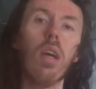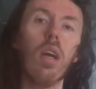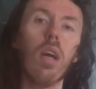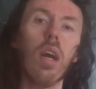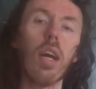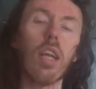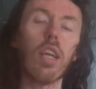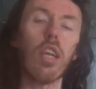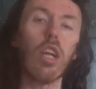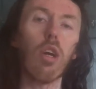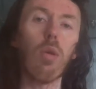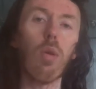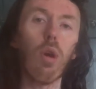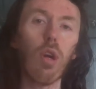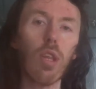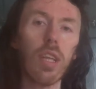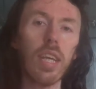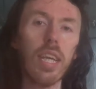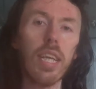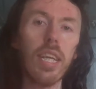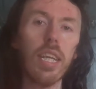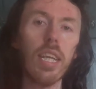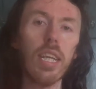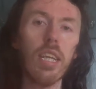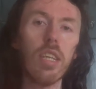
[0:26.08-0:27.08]
And I know all the
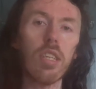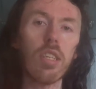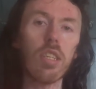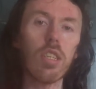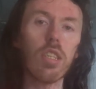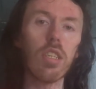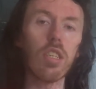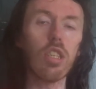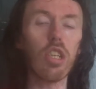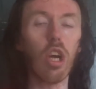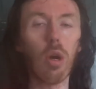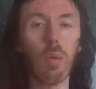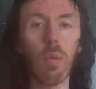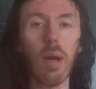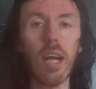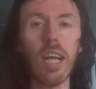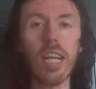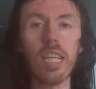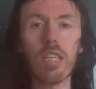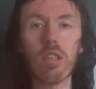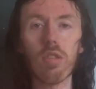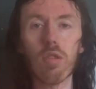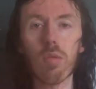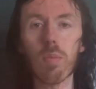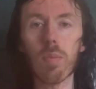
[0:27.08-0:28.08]
inners and top
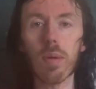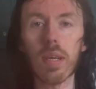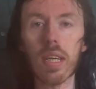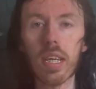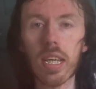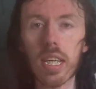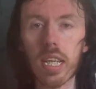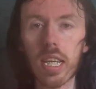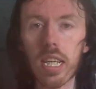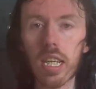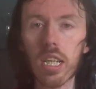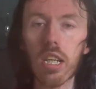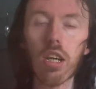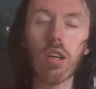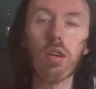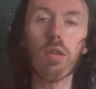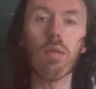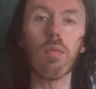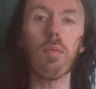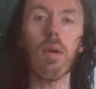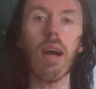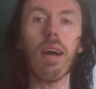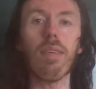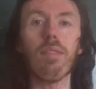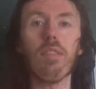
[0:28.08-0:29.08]
reds will be, you
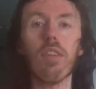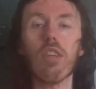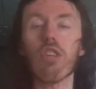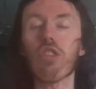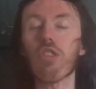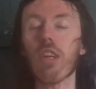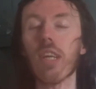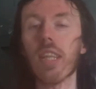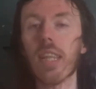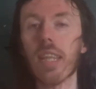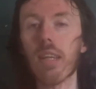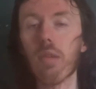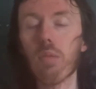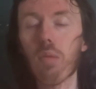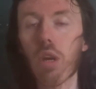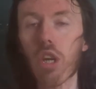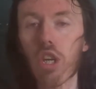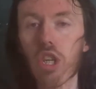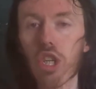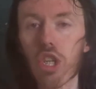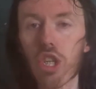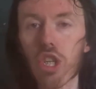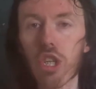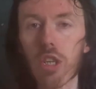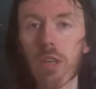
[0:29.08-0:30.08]
know, having an adrenaline
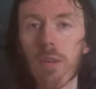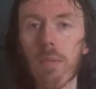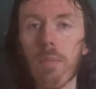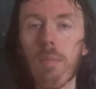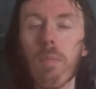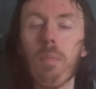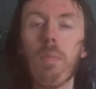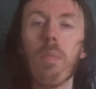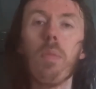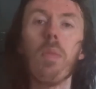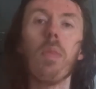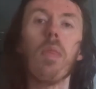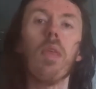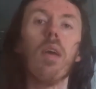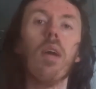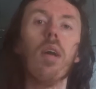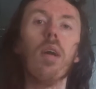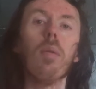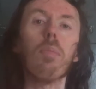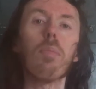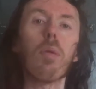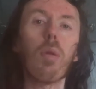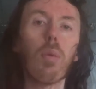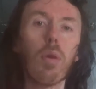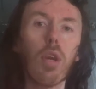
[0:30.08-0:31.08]
rush.
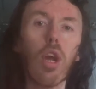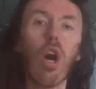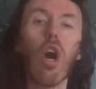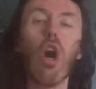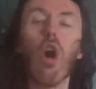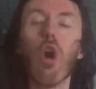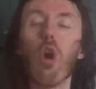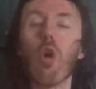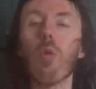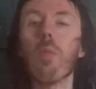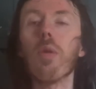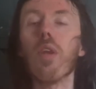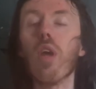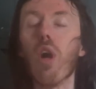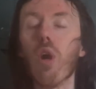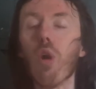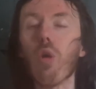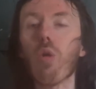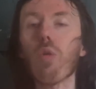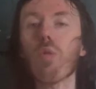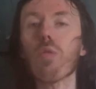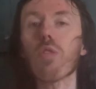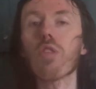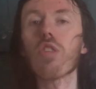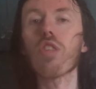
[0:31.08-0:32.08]
But we're not home and
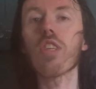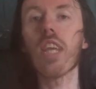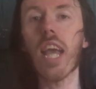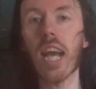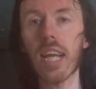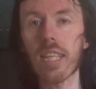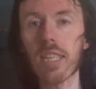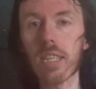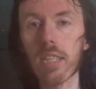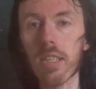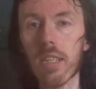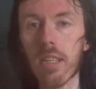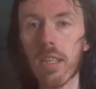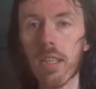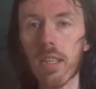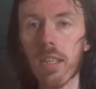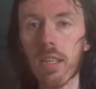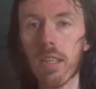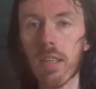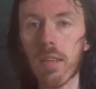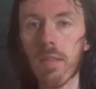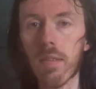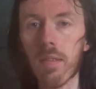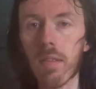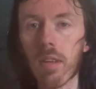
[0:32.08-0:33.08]
hosed yet.
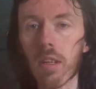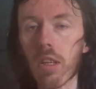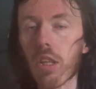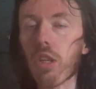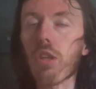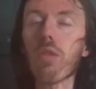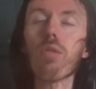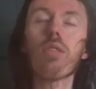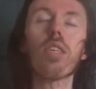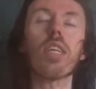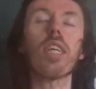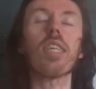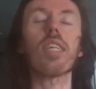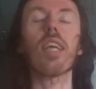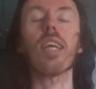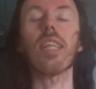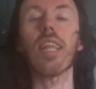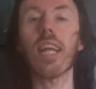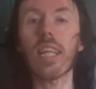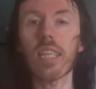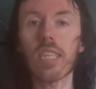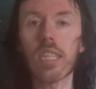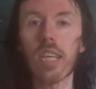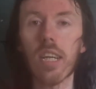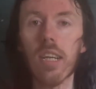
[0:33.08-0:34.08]
Lose against
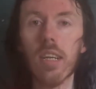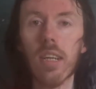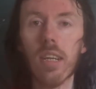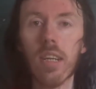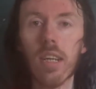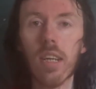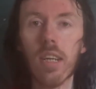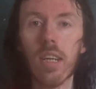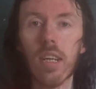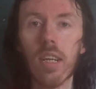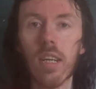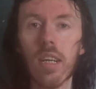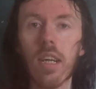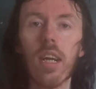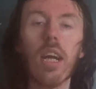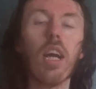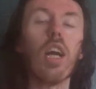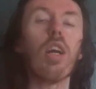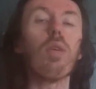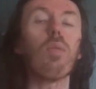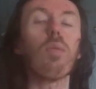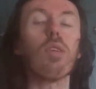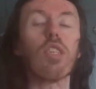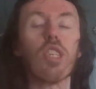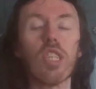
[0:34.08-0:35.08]
Atlanta
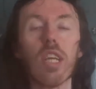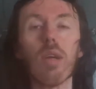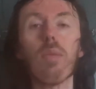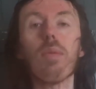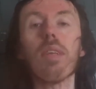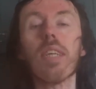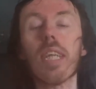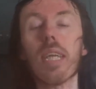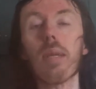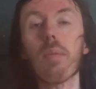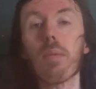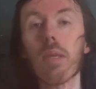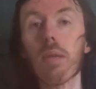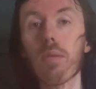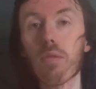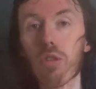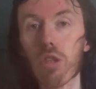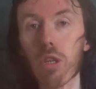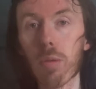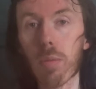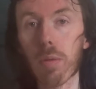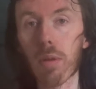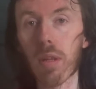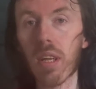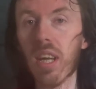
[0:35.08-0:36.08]
and we're still in deep, deep
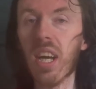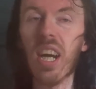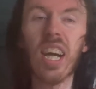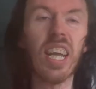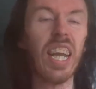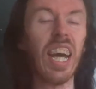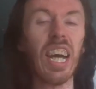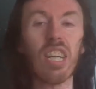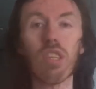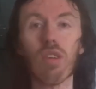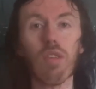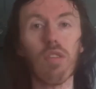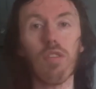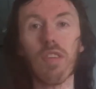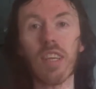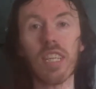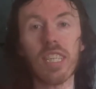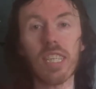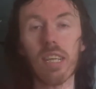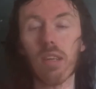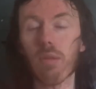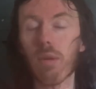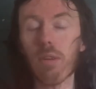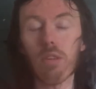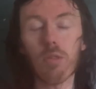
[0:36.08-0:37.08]
trouble. And I don't think it's
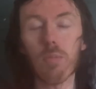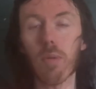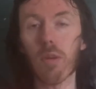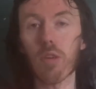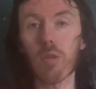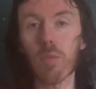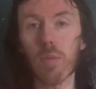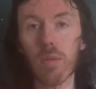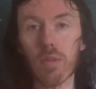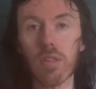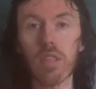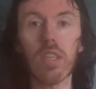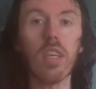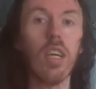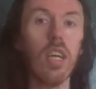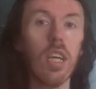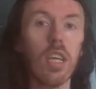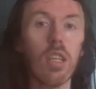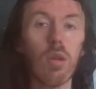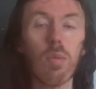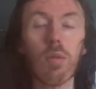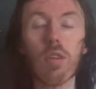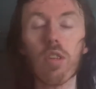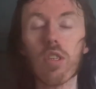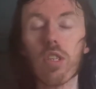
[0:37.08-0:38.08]
out of the realm of possibility
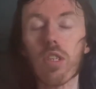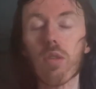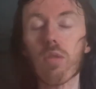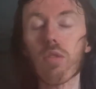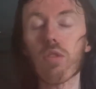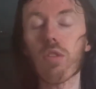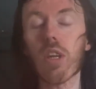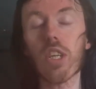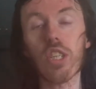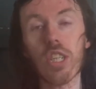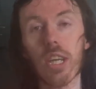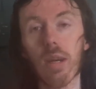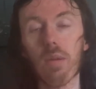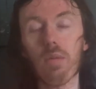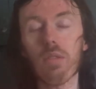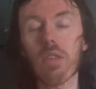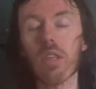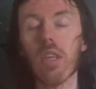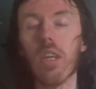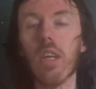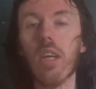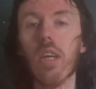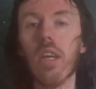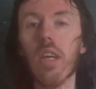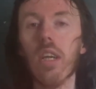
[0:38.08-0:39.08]
that we can still crash out
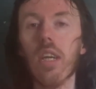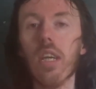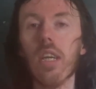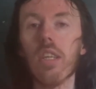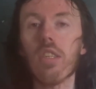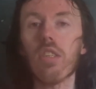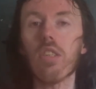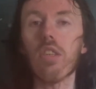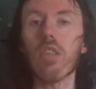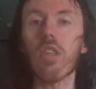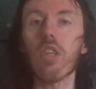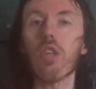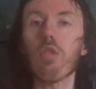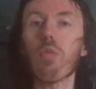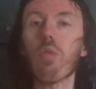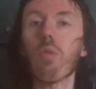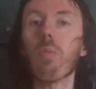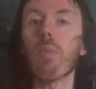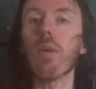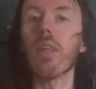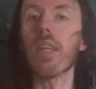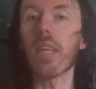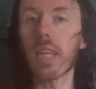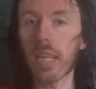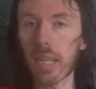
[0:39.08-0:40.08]
into the
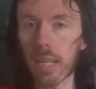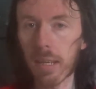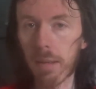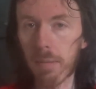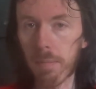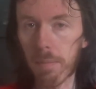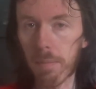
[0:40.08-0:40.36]
Europa League.